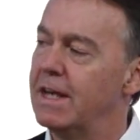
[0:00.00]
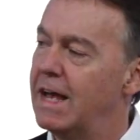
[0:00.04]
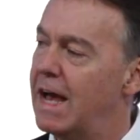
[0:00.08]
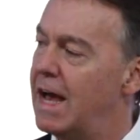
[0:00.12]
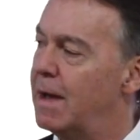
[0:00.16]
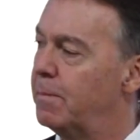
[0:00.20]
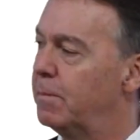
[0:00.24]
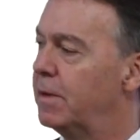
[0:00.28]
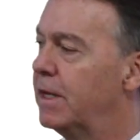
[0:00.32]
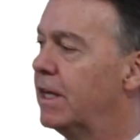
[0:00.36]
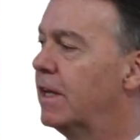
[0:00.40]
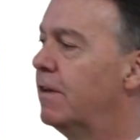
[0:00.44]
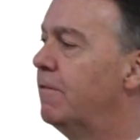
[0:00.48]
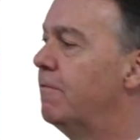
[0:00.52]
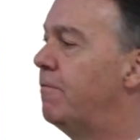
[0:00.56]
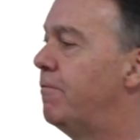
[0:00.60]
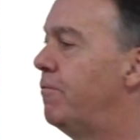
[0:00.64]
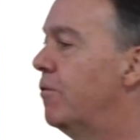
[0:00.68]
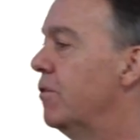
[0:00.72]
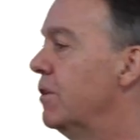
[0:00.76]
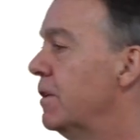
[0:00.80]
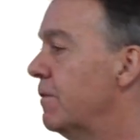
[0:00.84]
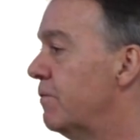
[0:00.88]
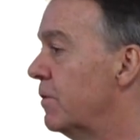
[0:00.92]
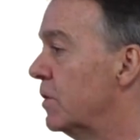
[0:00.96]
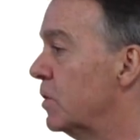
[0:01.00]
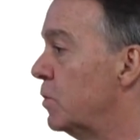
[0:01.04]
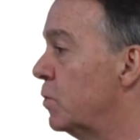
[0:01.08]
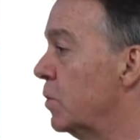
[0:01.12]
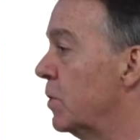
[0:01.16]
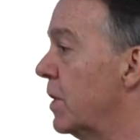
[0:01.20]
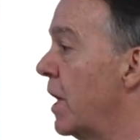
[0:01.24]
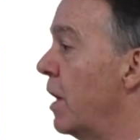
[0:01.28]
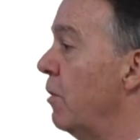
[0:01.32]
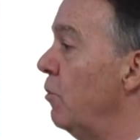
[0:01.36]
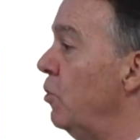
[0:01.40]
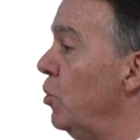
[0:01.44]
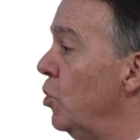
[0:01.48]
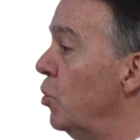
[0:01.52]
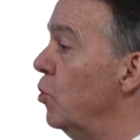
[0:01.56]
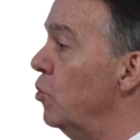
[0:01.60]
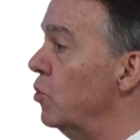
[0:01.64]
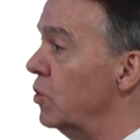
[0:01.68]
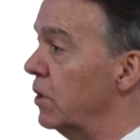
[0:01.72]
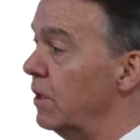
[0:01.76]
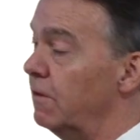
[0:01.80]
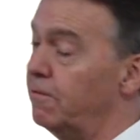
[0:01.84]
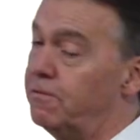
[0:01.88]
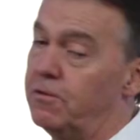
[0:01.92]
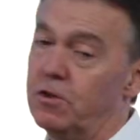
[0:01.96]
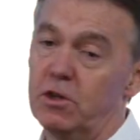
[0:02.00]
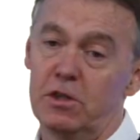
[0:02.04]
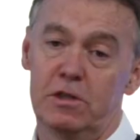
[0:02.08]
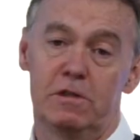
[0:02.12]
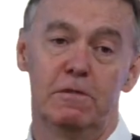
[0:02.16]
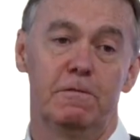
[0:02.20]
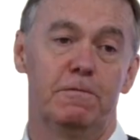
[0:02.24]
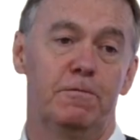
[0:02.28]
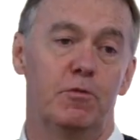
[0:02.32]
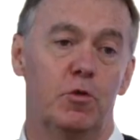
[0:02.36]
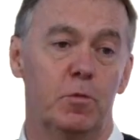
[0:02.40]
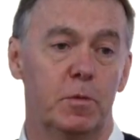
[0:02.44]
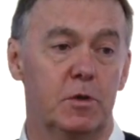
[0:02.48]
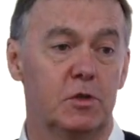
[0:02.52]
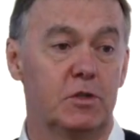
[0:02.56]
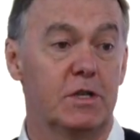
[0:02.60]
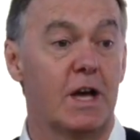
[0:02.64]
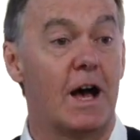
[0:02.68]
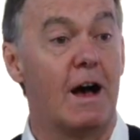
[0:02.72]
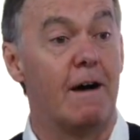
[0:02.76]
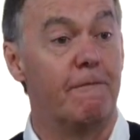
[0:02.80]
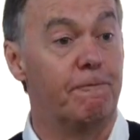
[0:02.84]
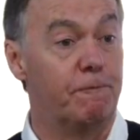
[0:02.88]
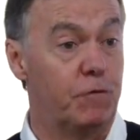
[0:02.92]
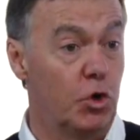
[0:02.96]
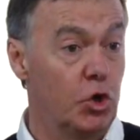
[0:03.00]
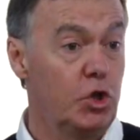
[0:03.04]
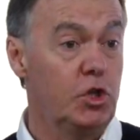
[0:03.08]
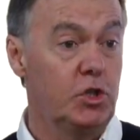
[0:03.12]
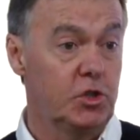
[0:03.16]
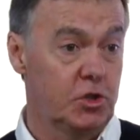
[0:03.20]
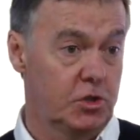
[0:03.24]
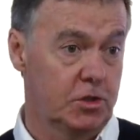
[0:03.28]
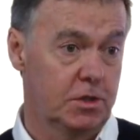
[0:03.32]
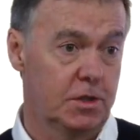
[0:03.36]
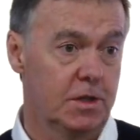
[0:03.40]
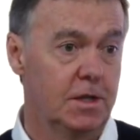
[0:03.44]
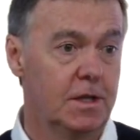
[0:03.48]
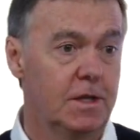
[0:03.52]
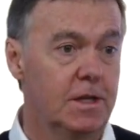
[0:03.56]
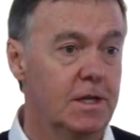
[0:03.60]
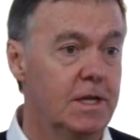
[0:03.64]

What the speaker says: happening in front of us without using, first and foremost, our voice